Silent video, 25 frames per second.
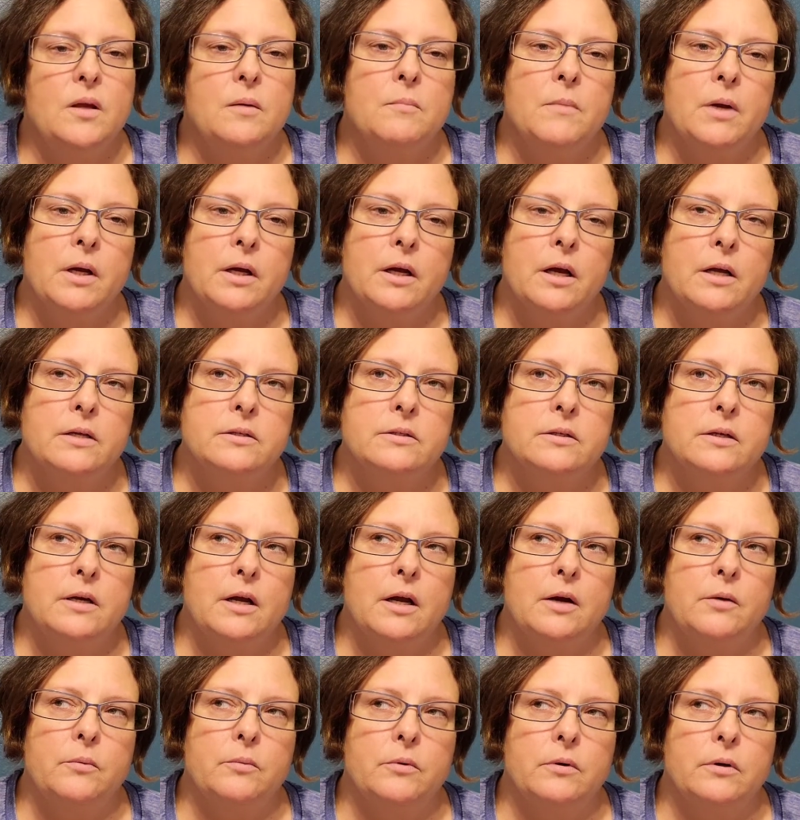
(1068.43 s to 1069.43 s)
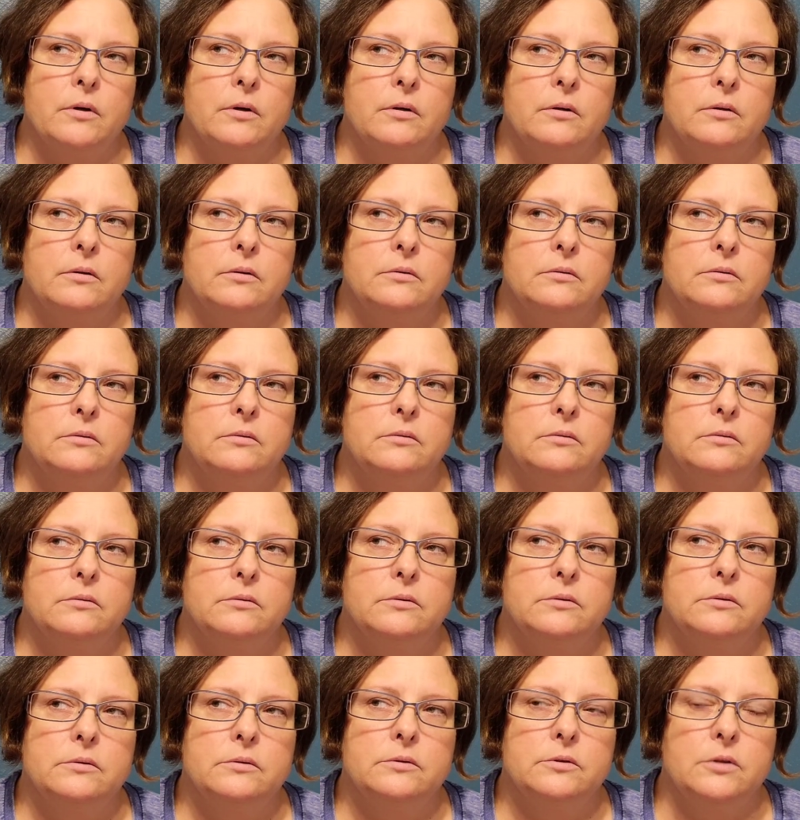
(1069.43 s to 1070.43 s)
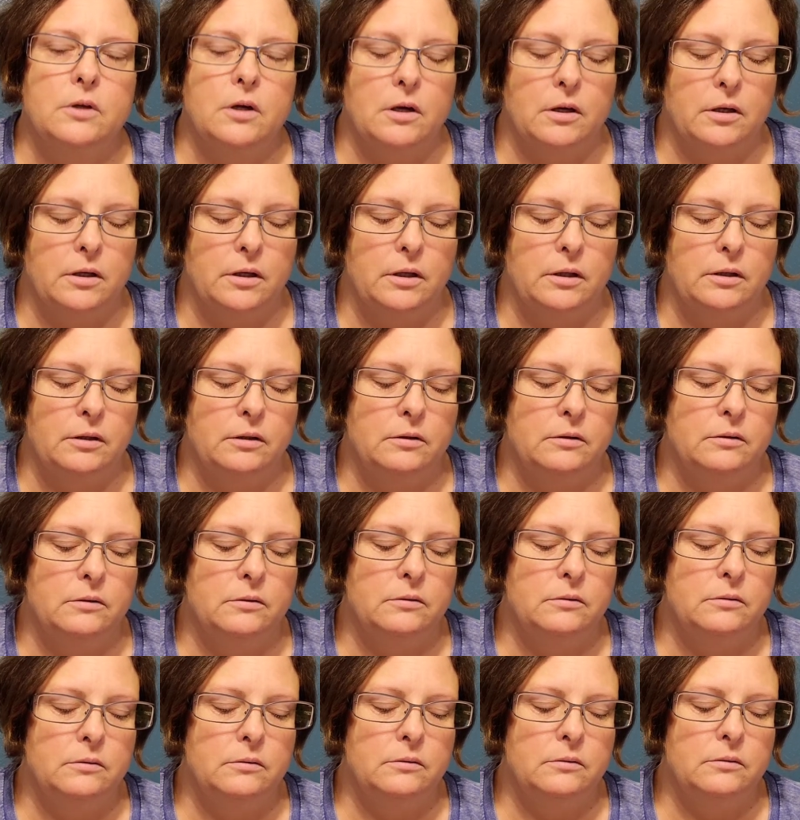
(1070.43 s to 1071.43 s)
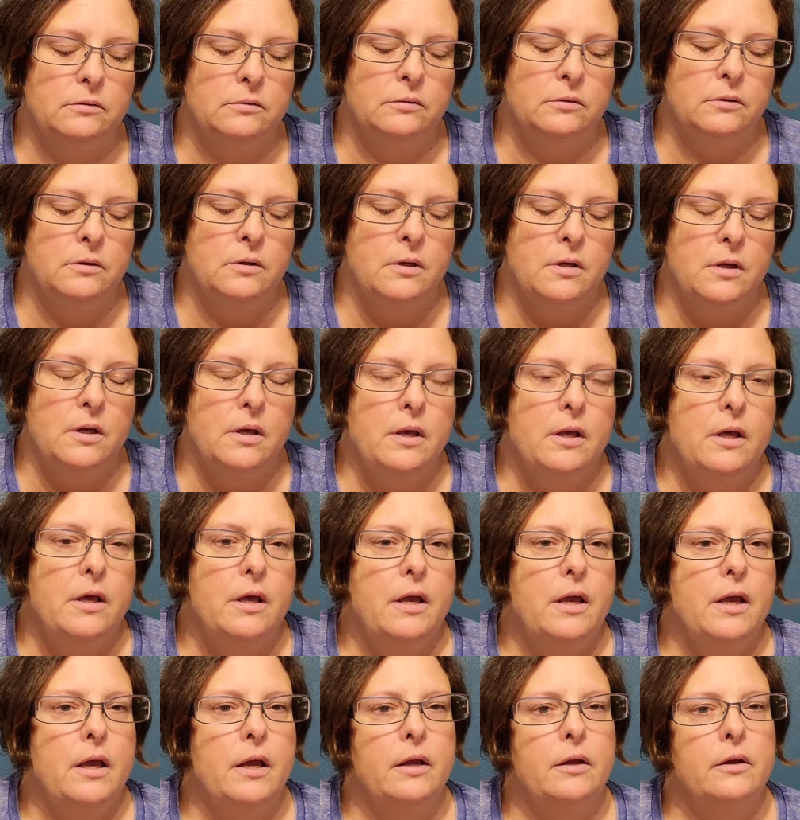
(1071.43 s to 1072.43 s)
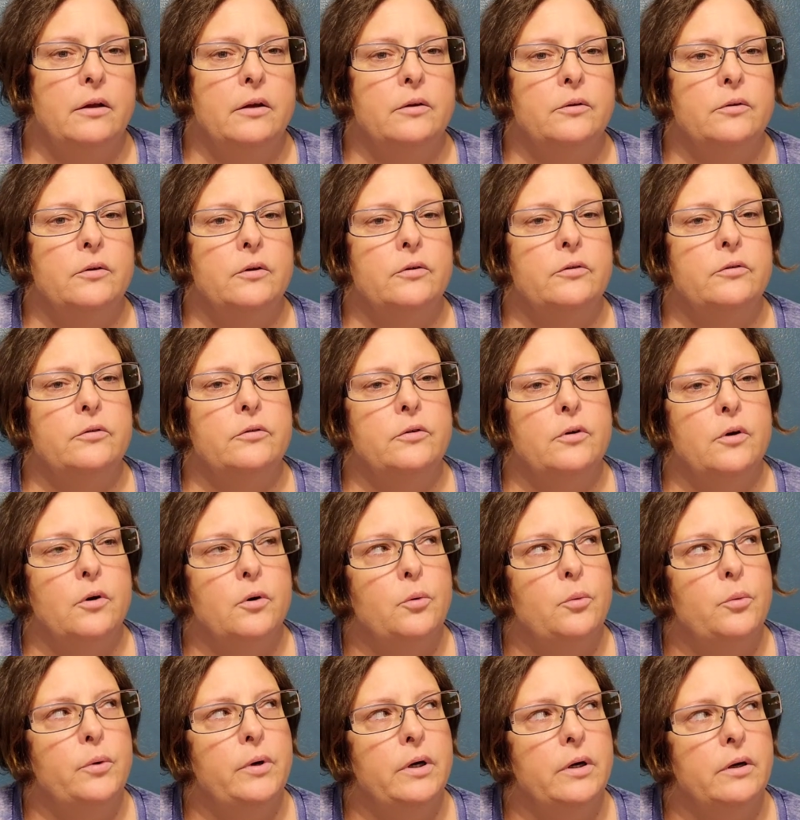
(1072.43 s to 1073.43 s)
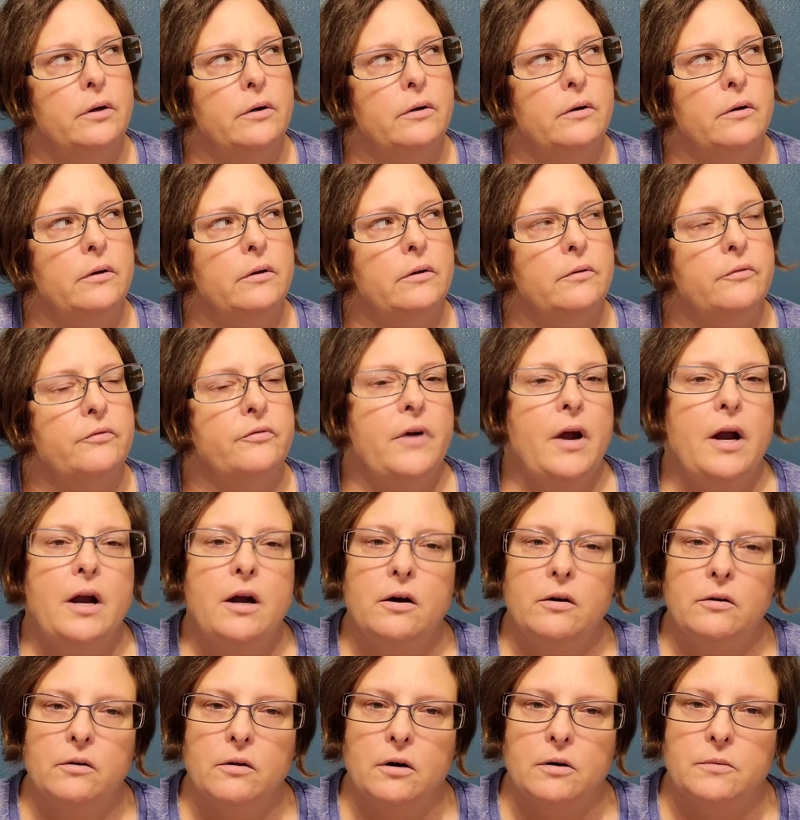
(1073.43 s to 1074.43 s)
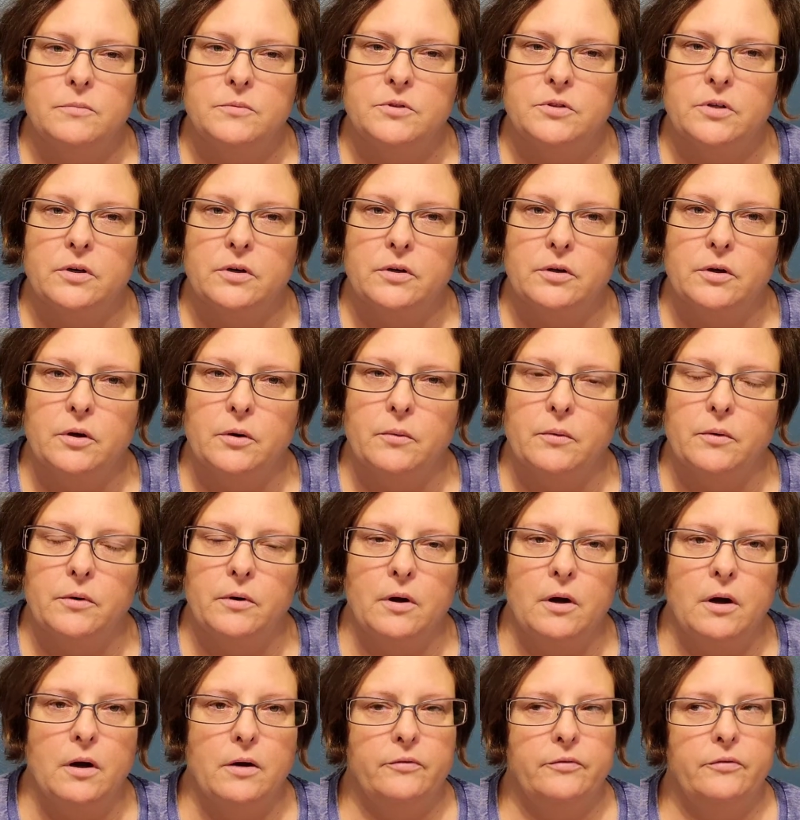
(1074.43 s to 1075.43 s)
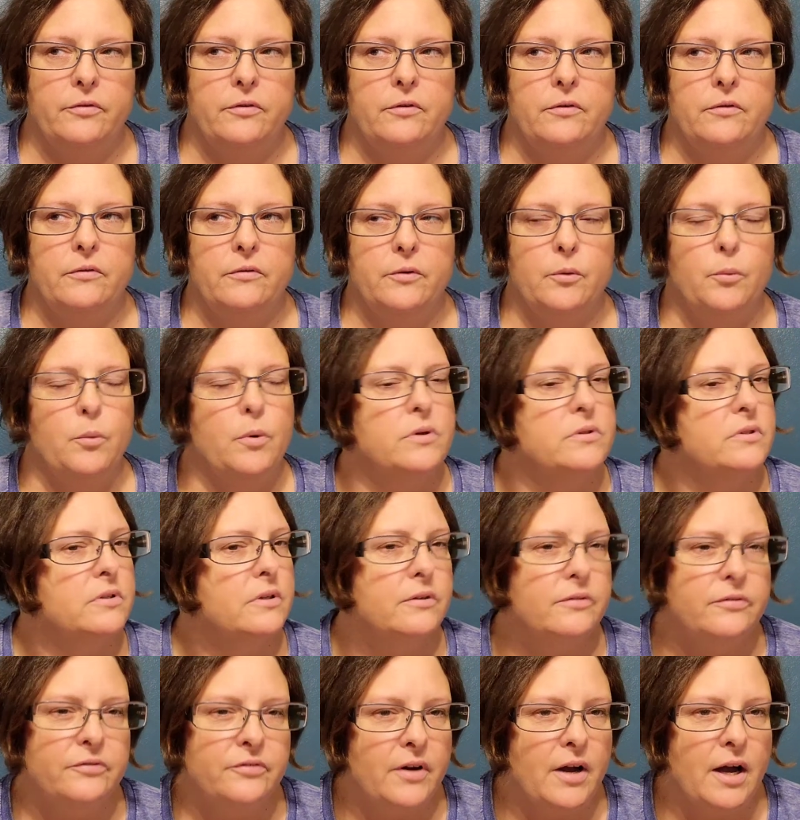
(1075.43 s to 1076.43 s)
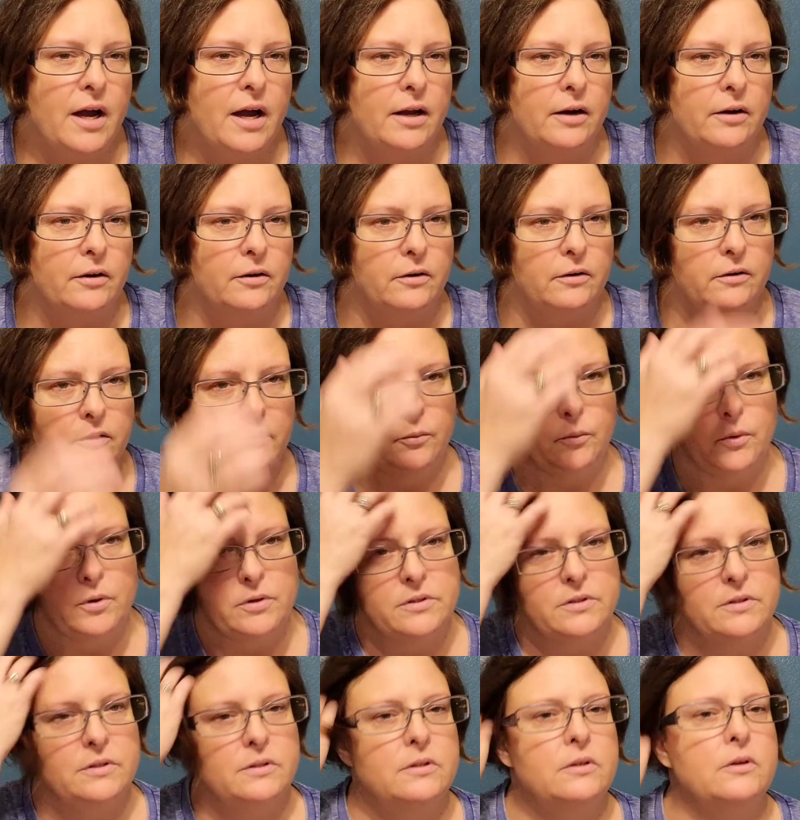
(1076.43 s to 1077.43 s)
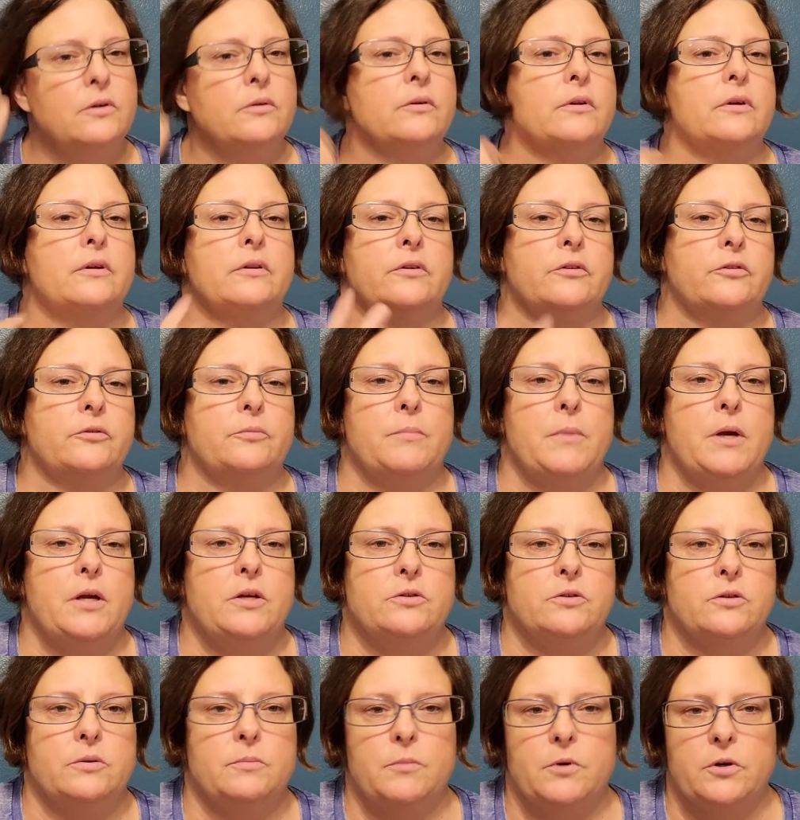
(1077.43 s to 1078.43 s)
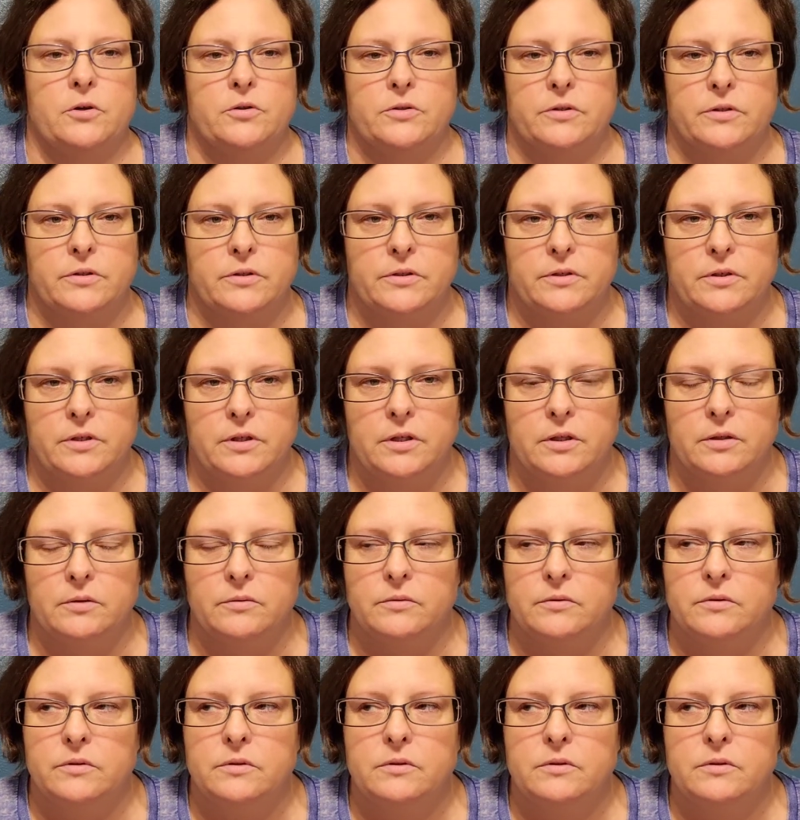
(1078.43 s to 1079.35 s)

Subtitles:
my cousin and I were talking, and it was so weird. The fire alarm started going off. There wasn't a fire. It wasn't, like this major emergency.